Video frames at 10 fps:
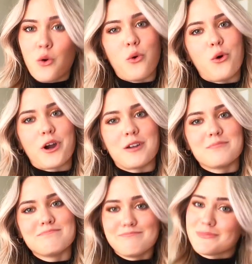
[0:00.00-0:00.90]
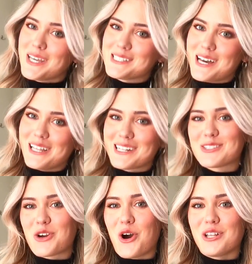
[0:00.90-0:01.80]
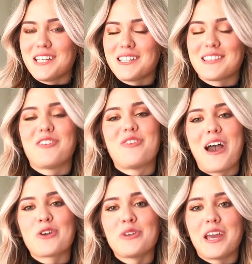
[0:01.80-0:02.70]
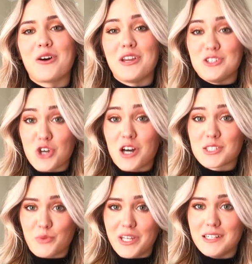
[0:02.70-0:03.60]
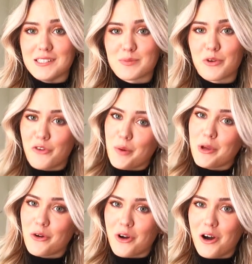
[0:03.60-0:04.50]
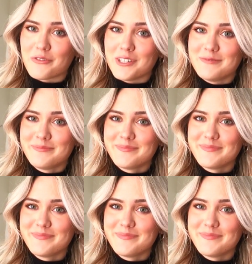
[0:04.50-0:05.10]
or as I like to call it, the final nail in Joss Whedon's proverbial coffin.